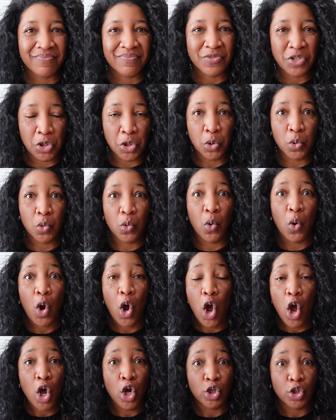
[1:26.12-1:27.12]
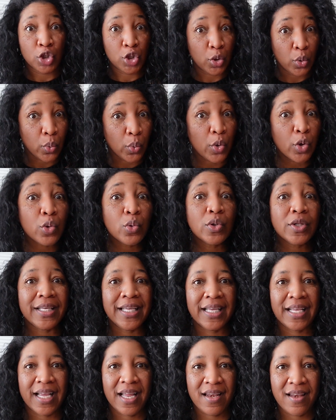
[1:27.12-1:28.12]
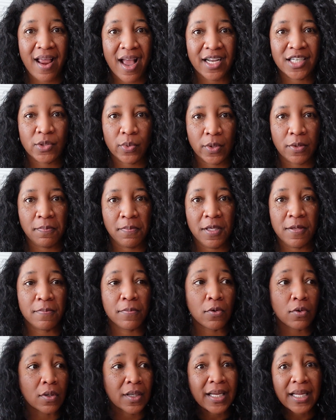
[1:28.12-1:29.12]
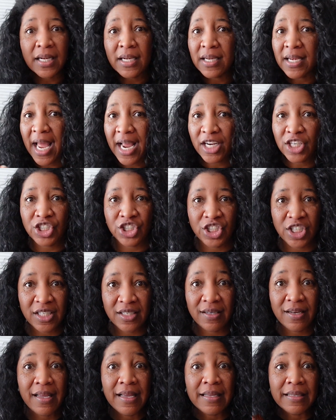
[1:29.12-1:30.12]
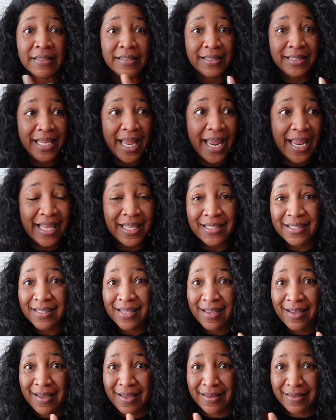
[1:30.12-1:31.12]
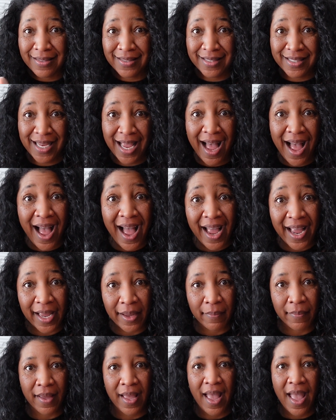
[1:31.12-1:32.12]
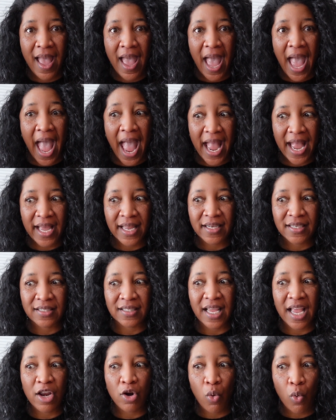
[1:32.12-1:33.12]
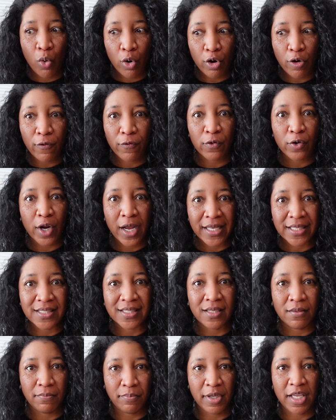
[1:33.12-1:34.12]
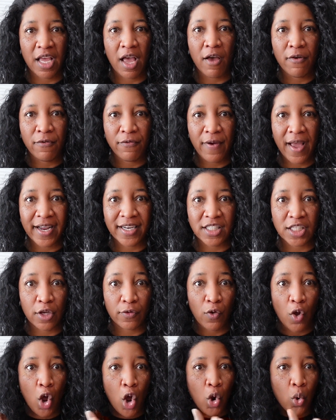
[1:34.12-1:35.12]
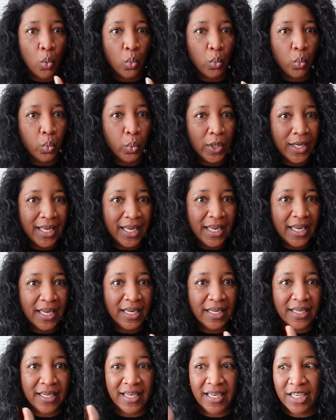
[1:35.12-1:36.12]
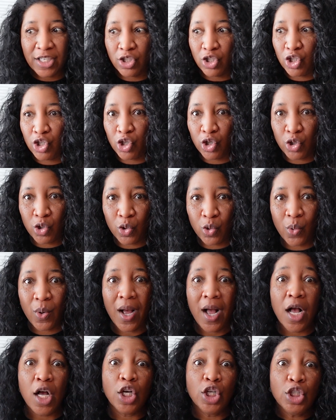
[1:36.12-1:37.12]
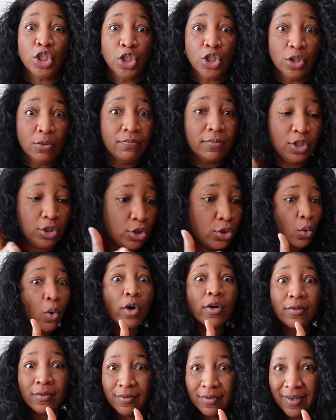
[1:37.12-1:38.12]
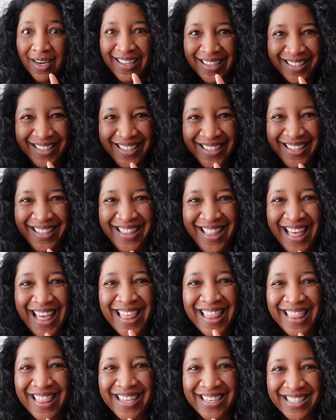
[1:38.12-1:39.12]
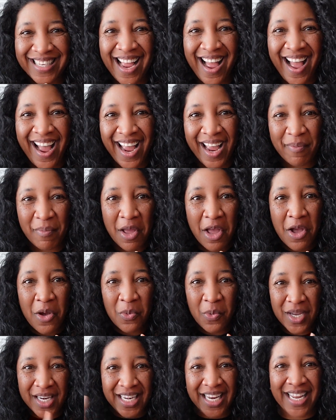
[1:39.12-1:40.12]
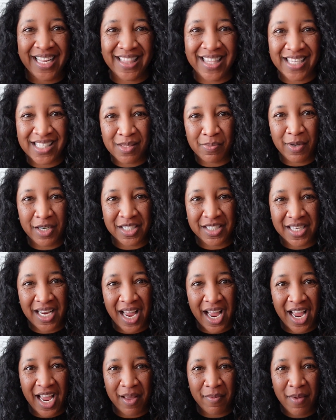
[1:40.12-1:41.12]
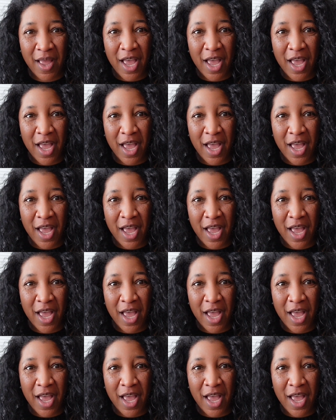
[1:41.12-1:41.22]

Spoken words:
to truly connect with people. Connection takes time. And in order for us to be effective, we need to shorten the time. We need this much time.